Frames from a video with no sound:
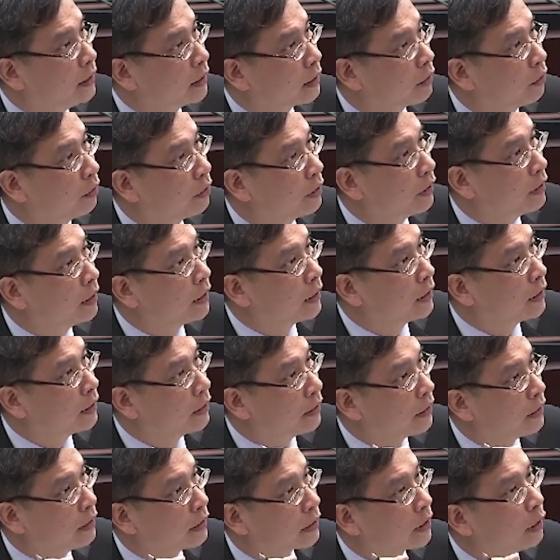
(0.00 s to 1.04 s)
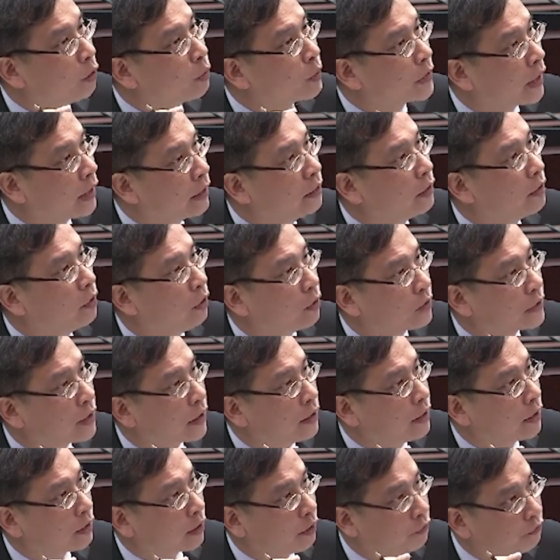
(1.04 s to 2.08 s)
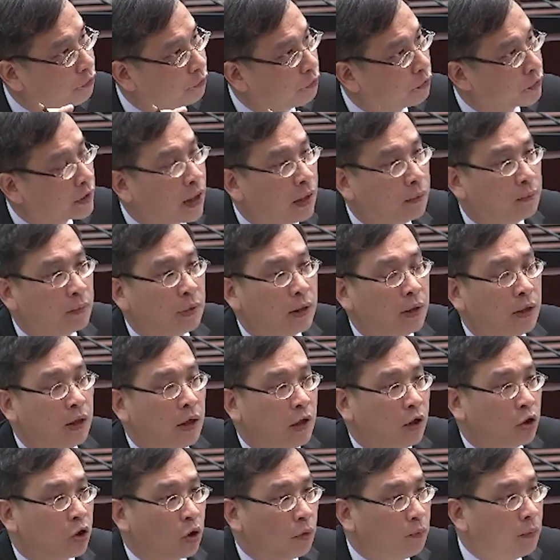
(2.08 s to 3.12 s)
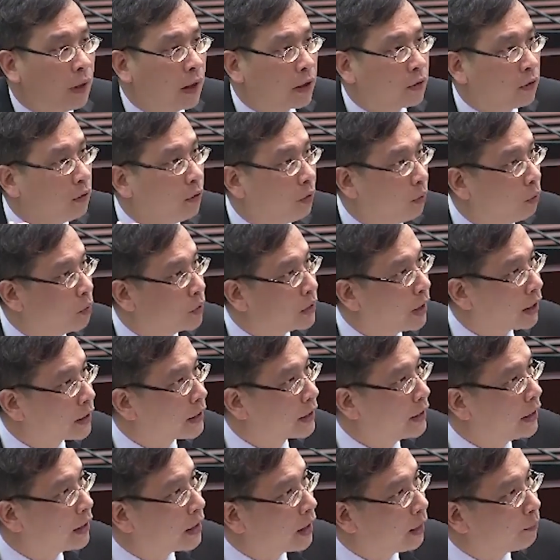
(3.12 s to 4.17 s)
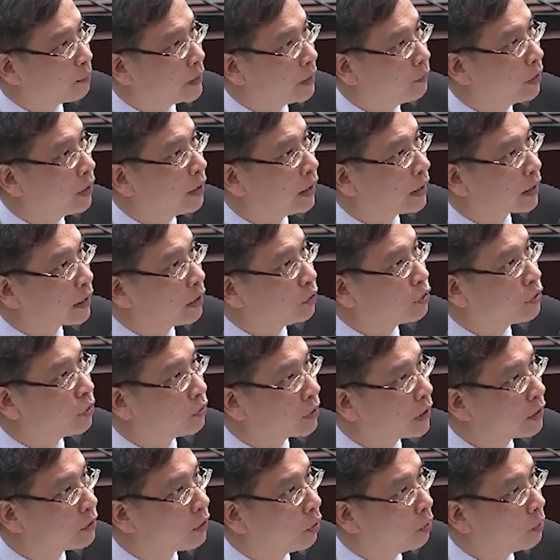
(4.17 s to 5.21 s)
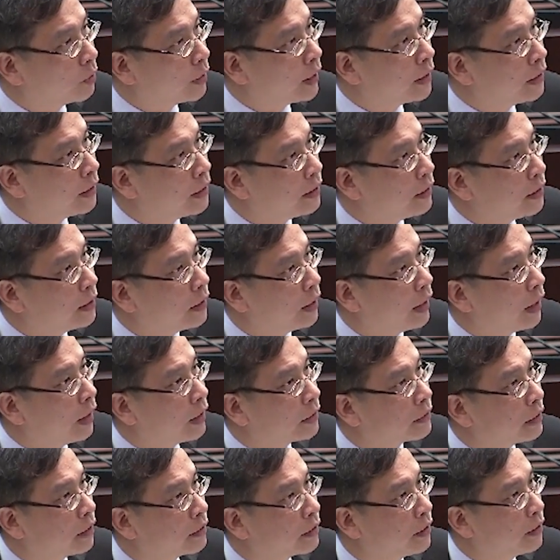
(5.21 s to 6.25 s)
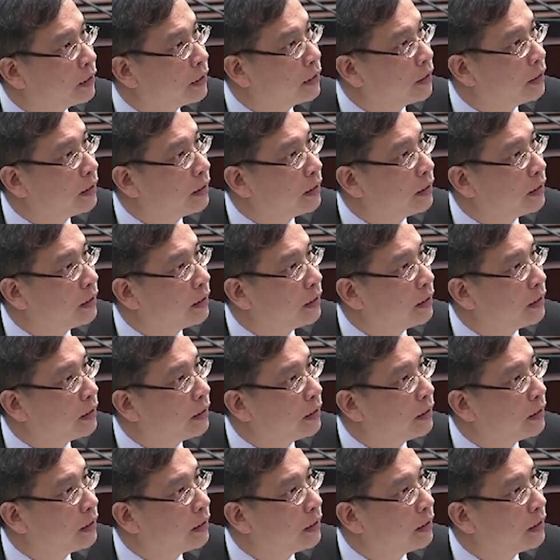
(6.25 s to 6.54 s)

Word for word: review our curriculum for uh, lower primary uh, grades